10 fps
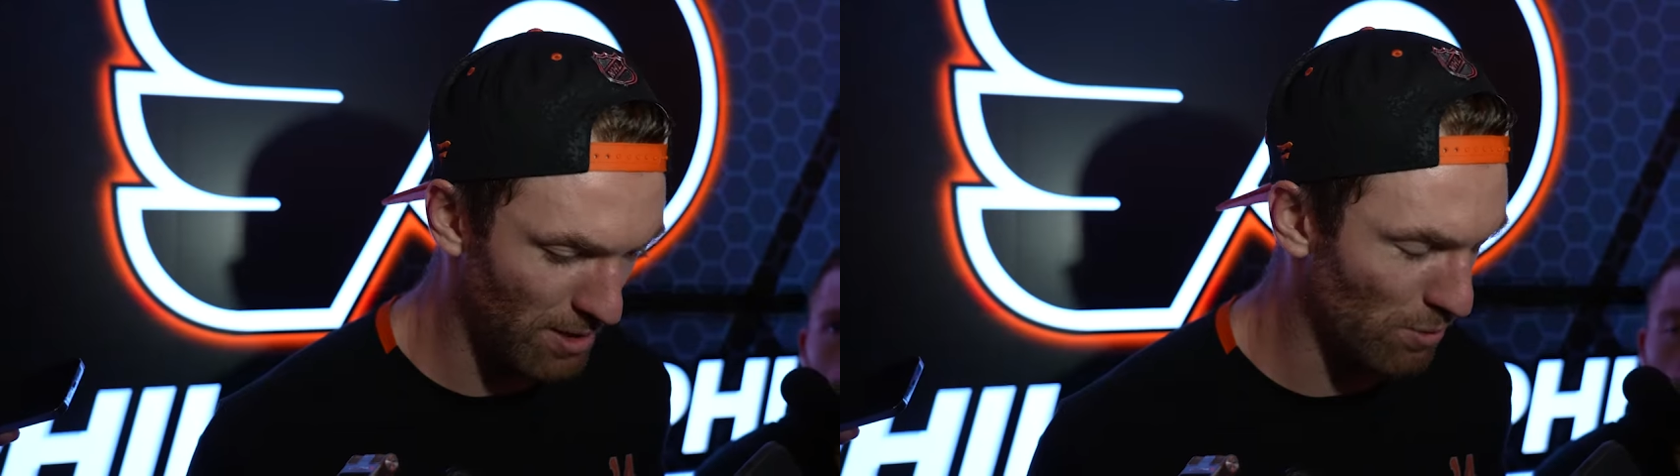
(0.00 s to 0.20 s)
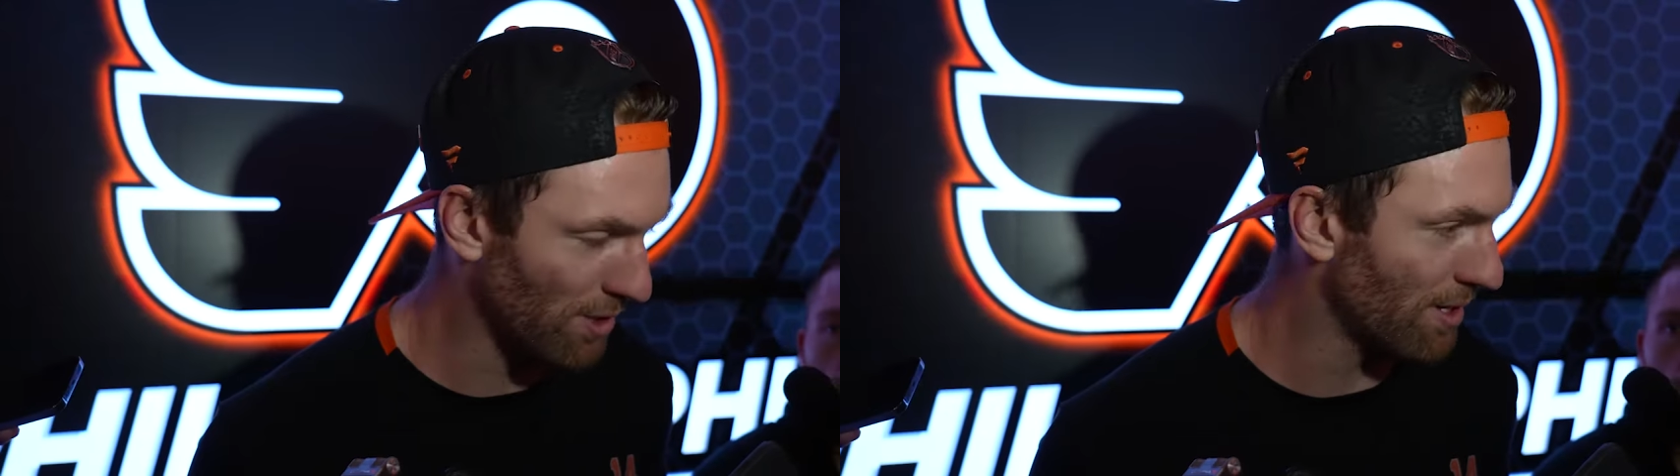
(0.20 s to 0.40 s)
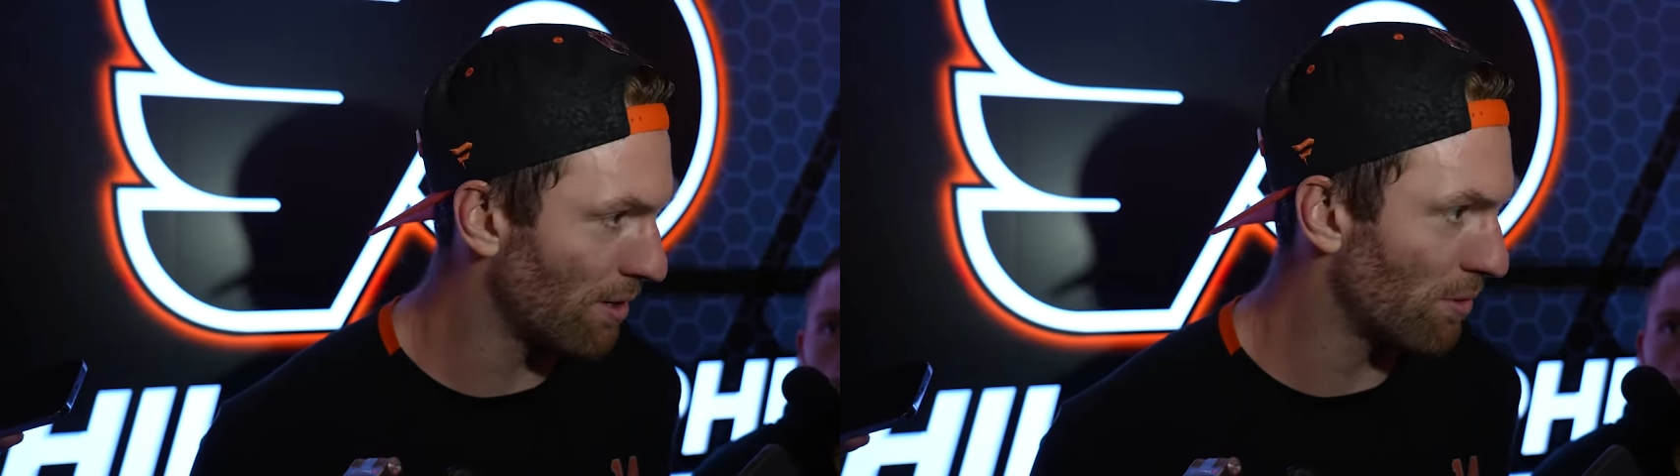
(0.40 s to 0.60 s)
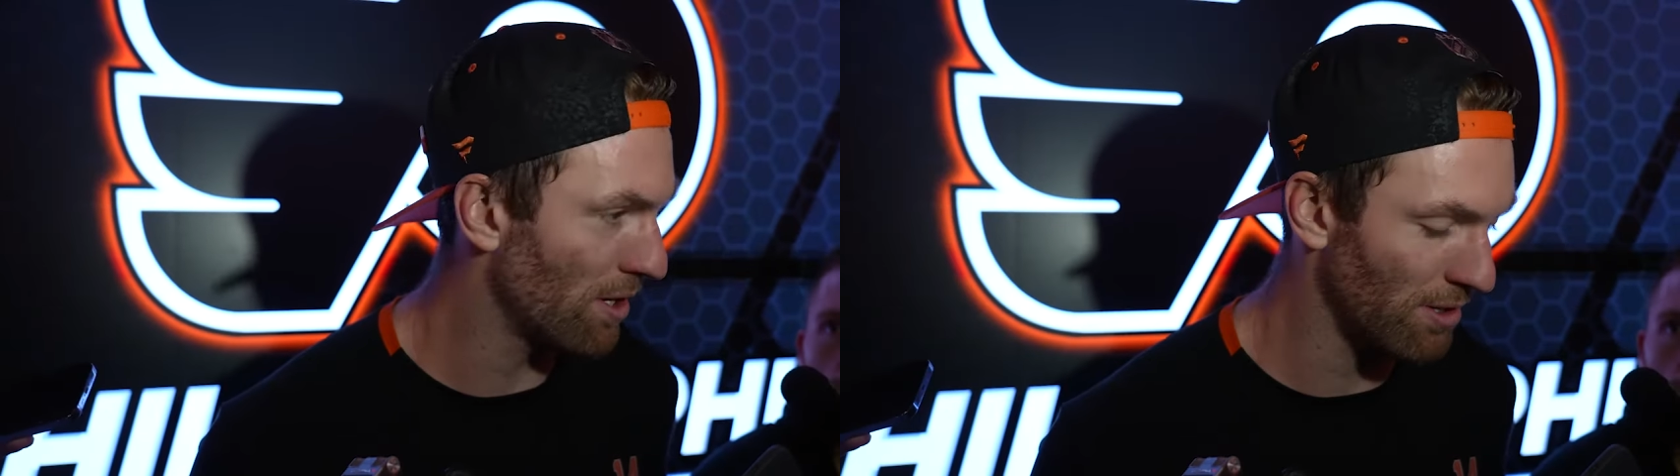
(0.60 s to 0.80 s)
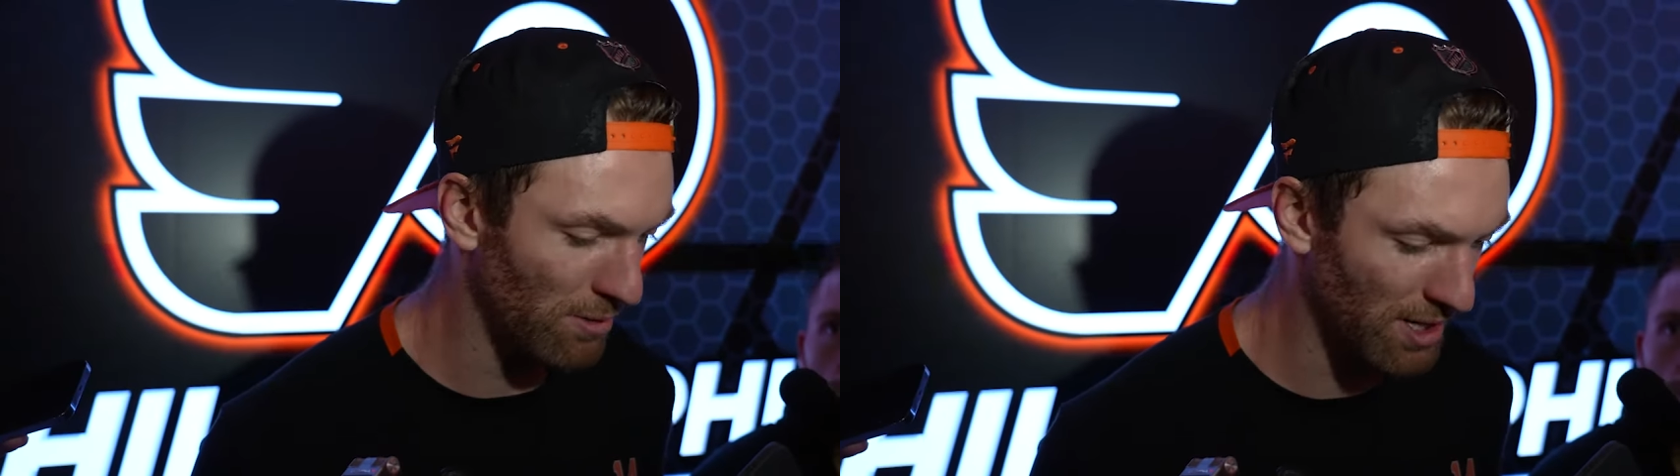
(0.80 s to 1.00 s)
worked out well.
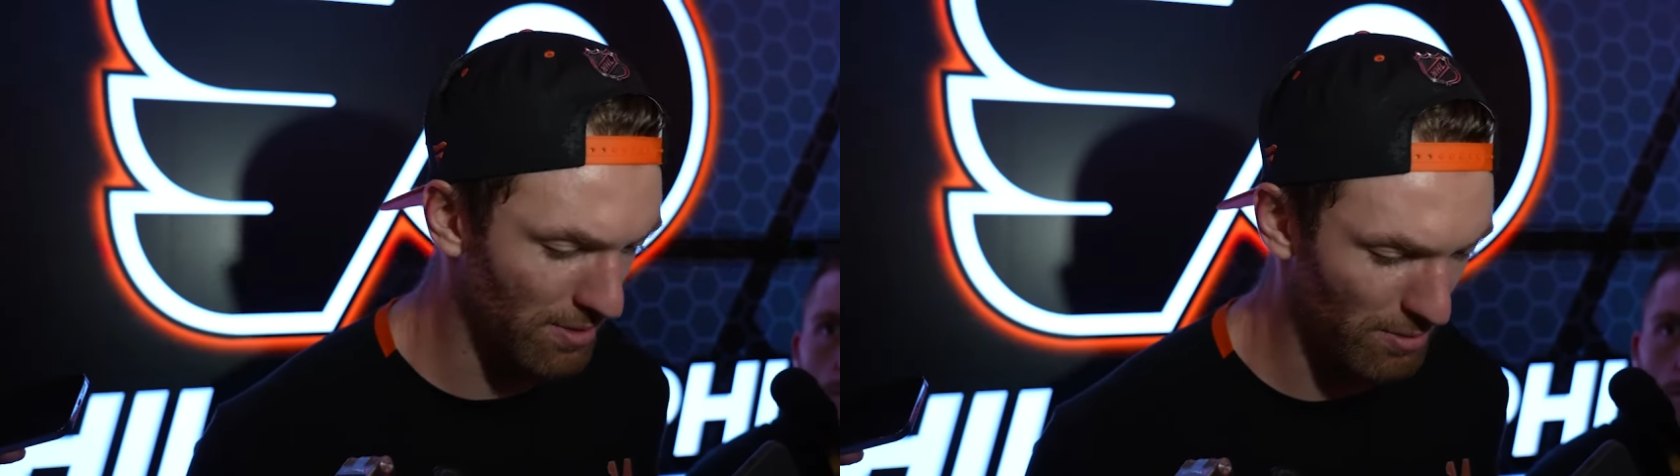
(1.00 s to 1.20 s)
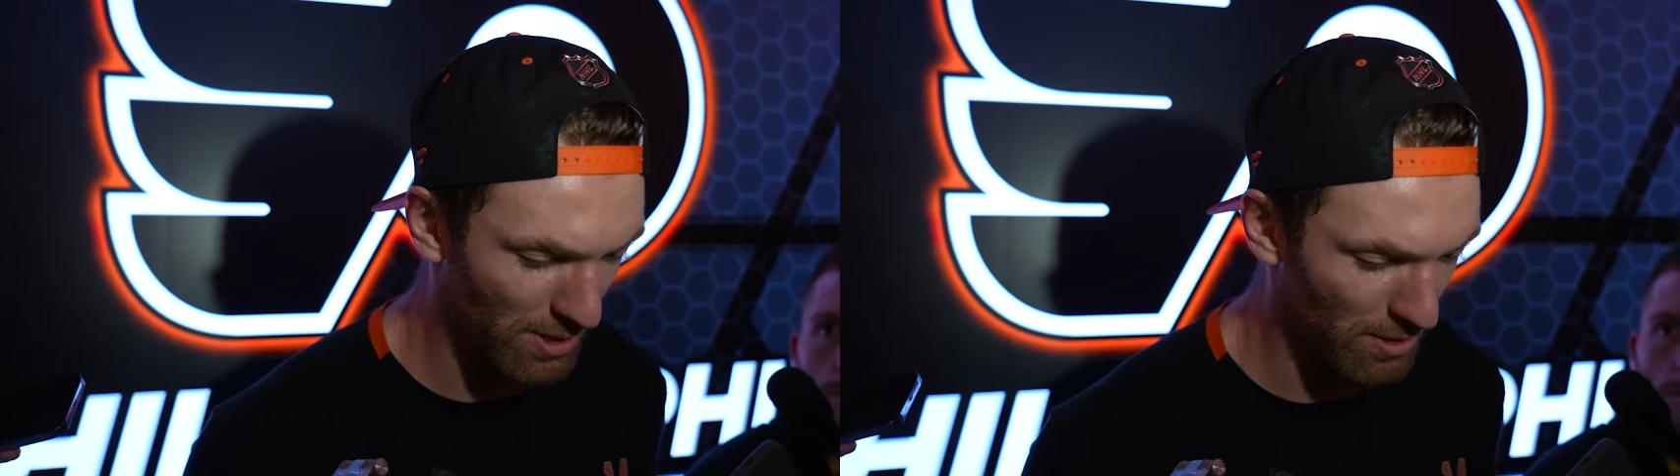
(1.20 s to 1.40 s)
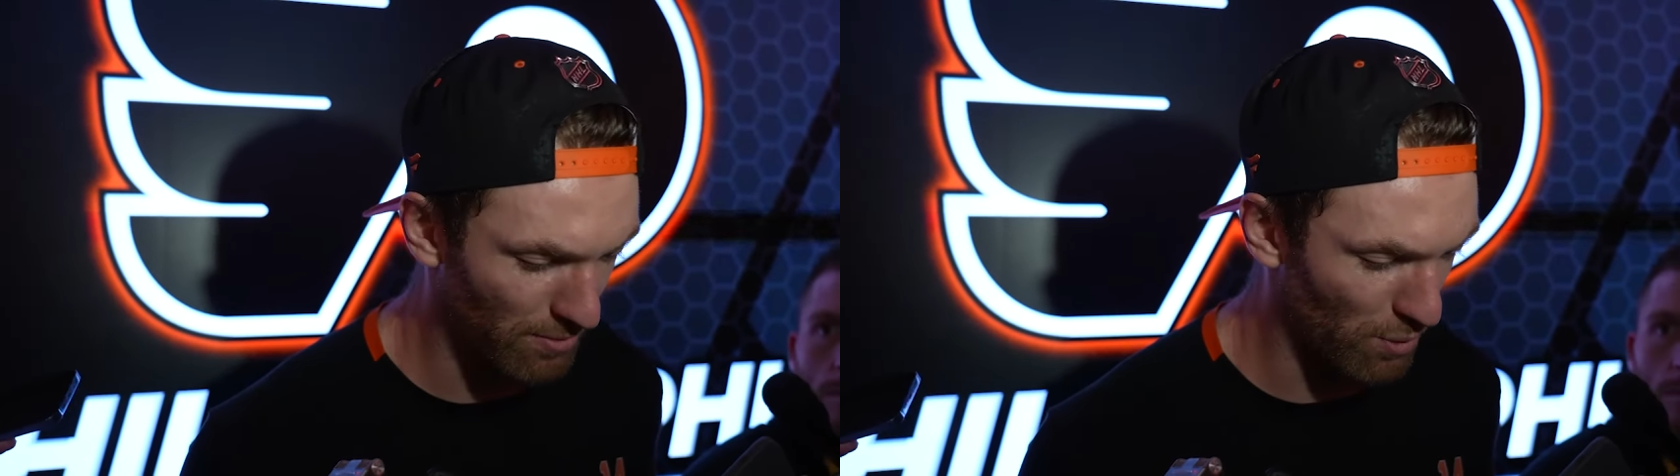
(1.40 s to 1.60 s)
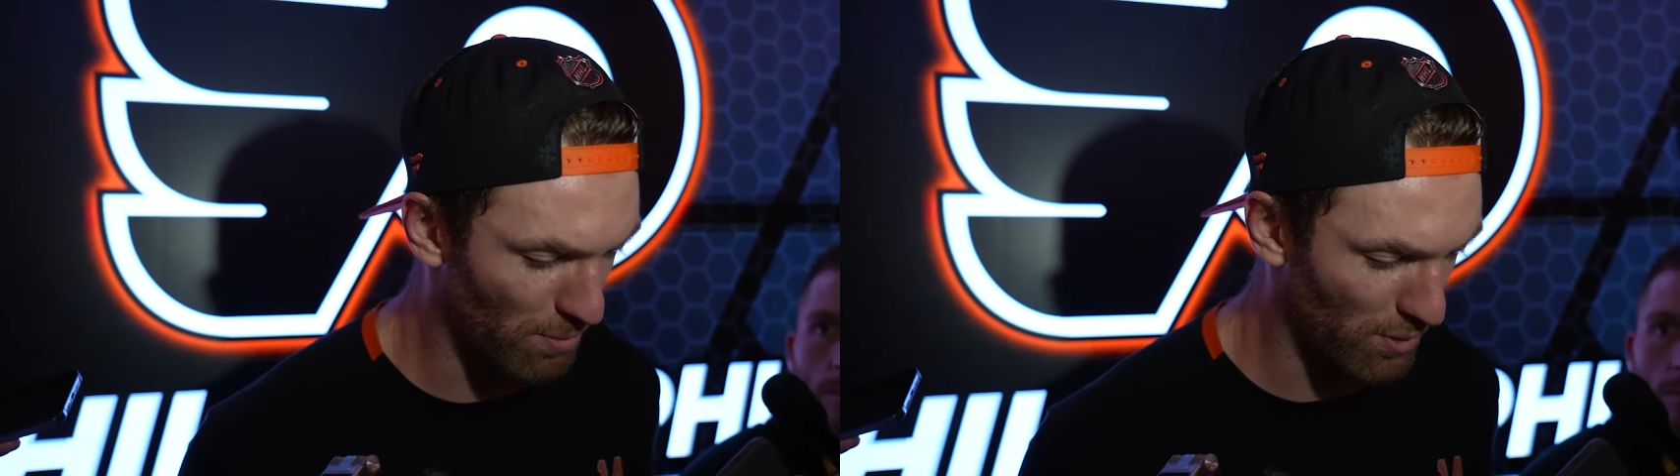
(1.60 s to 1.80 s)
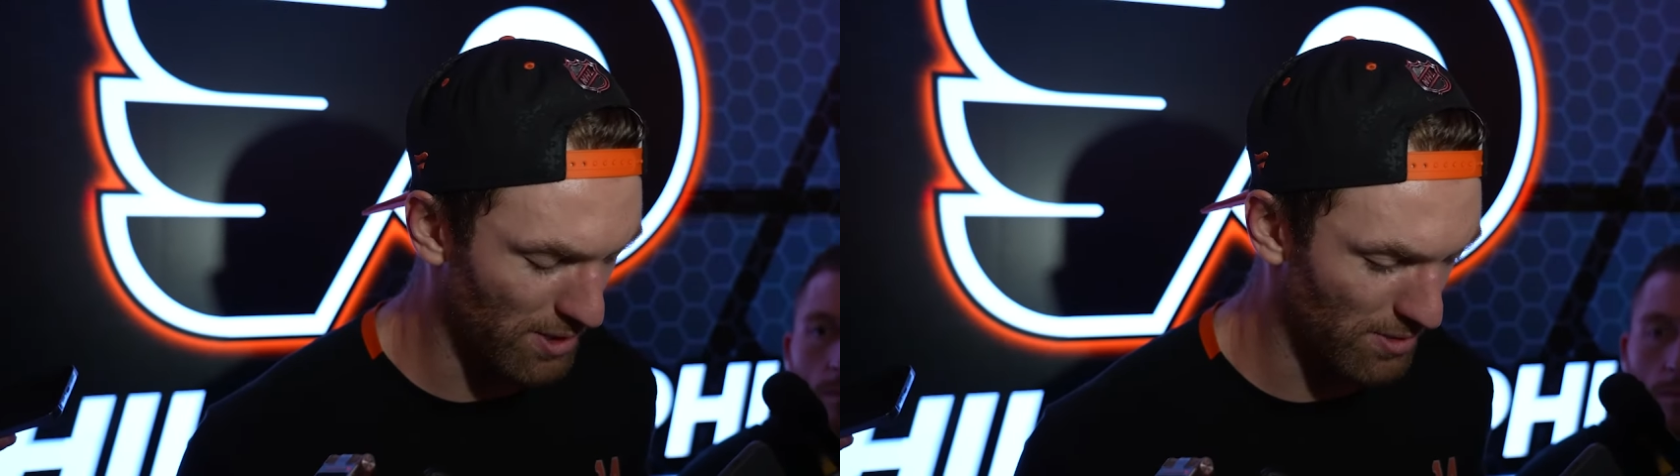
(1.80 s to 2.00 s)
We got 3 out of 4
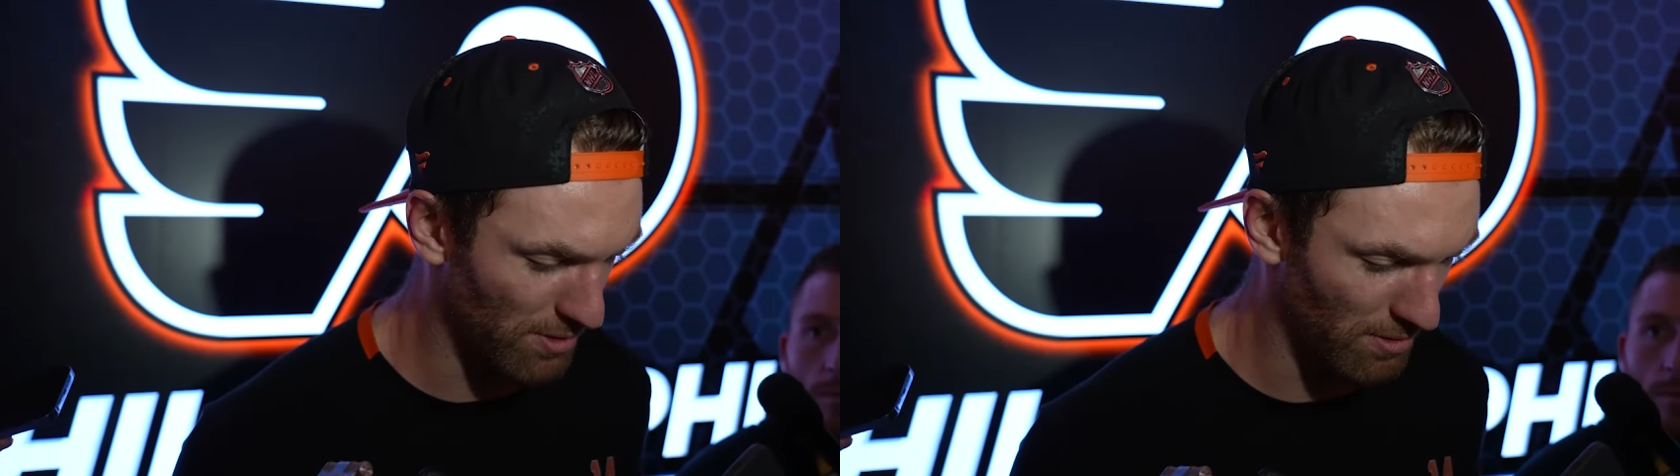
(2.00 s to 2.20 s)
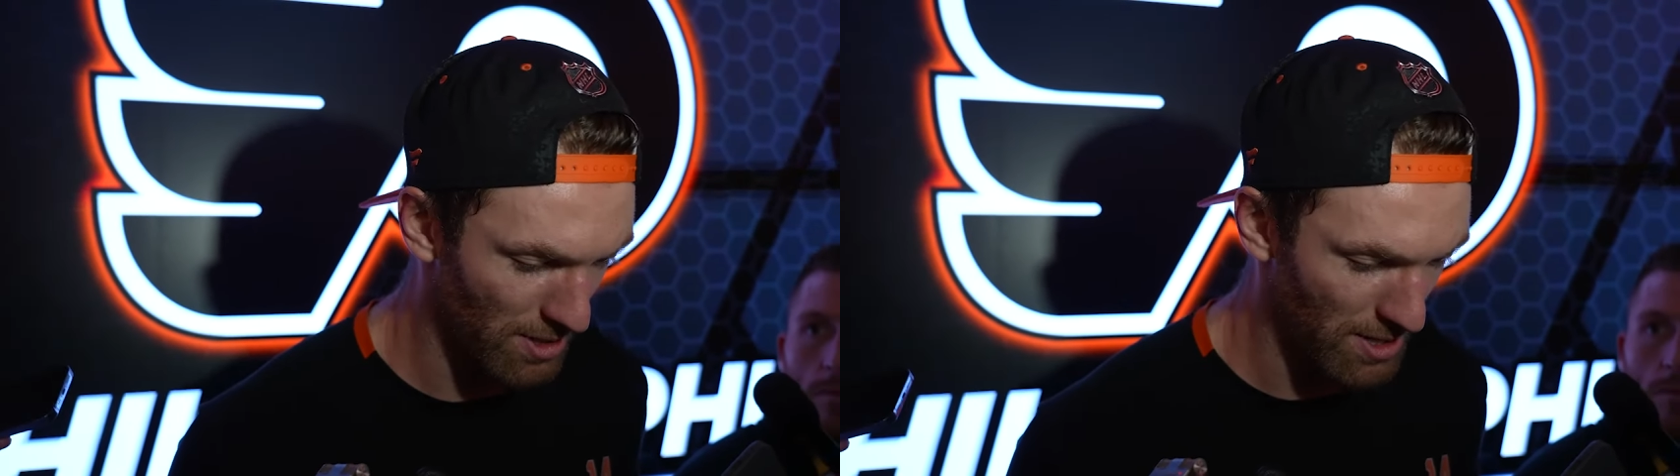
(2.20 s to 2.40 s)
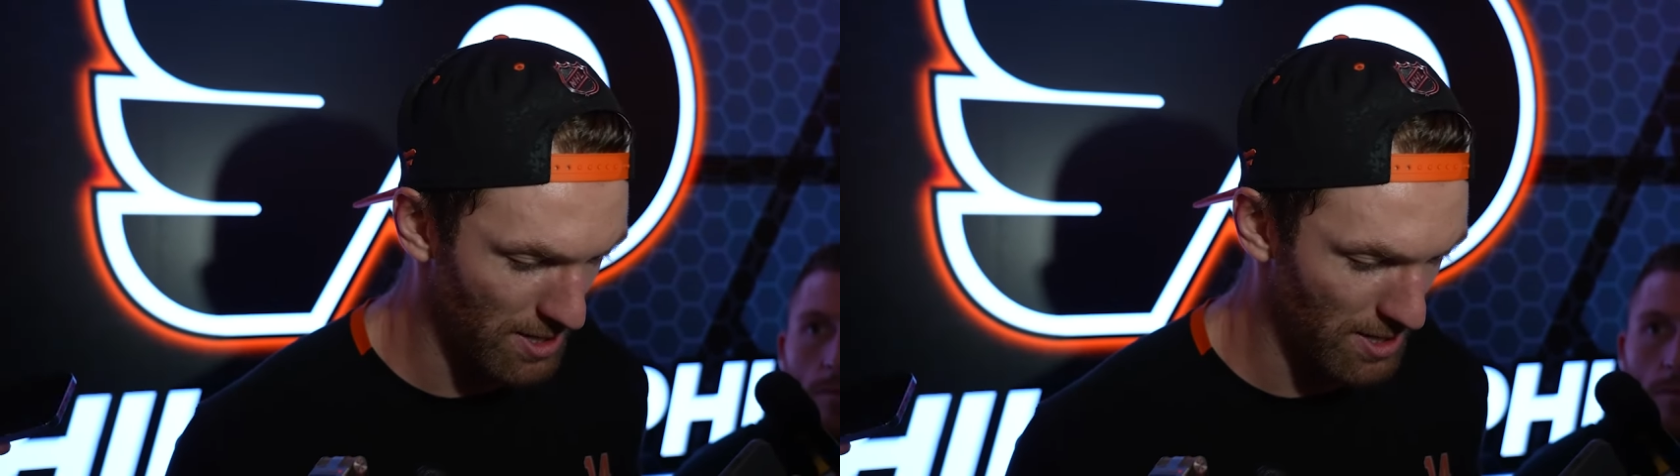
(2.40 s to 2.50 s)
points, so